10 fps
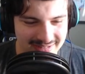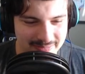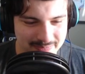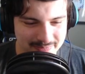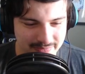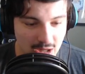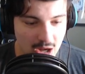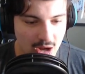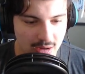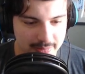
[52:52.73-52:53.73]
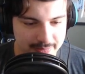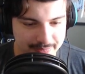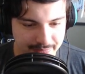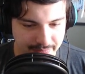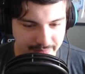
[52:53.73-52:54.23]

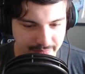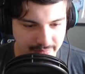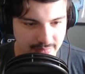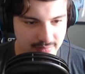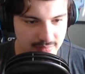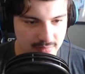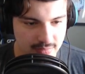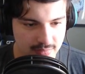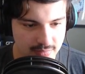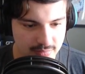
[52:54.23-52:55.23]
Nothing is said.